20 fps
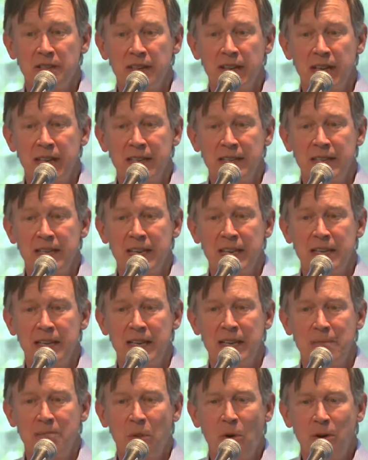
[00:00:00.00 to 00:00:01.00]
And, and,
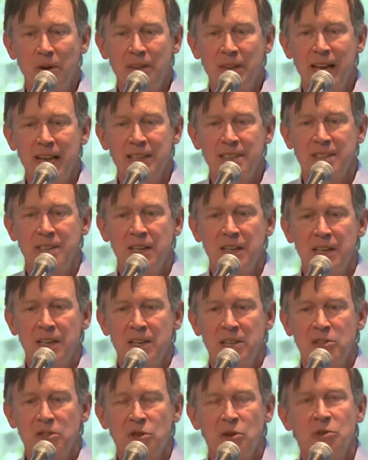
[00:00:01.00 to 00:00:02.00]
and part of that is
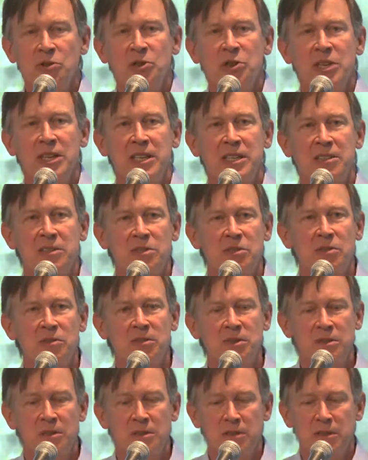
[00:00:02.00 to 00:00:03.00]
certain things,
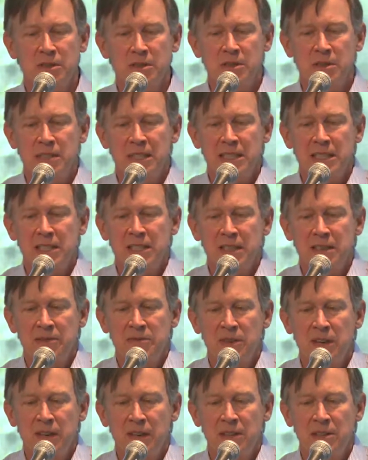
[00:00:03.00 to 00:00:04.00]
certain things
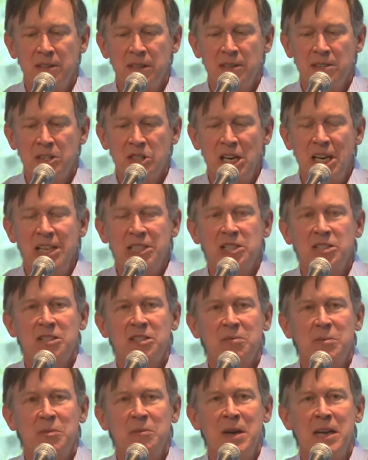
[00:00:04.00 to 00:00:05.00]
have, uh, changes
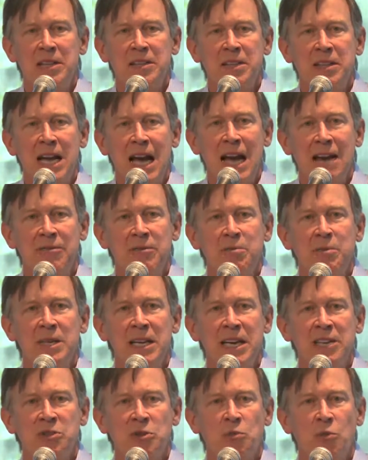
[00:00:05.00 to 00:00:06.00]
have been made that haven't been
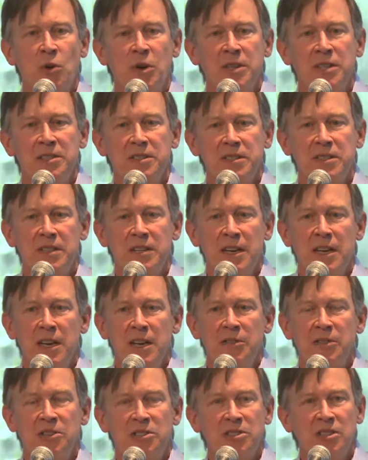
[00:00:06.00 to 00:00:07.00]
answered. One is the,
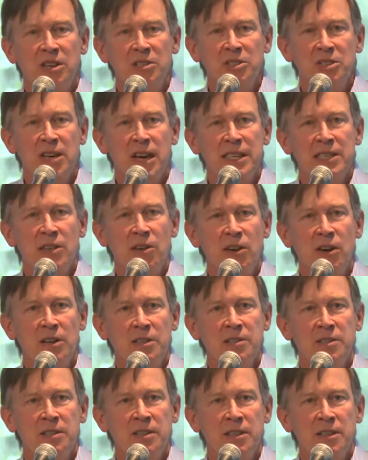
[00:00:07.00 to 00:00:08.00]
the sunshine
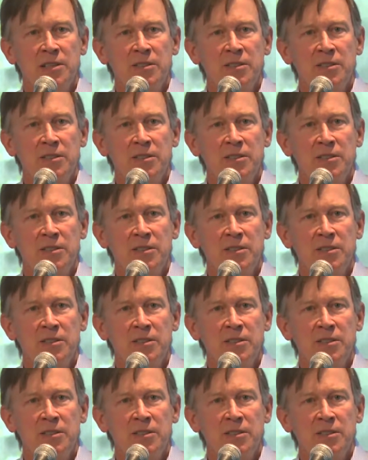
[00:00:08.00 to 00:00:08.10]
laws.